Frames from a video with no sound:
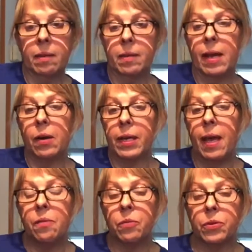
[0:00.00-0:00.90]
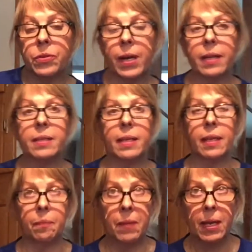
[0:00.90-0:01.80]
Now again, we're trying to
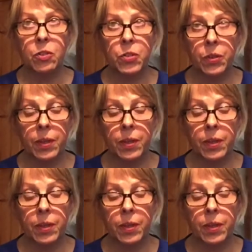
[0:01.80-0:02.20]
make sure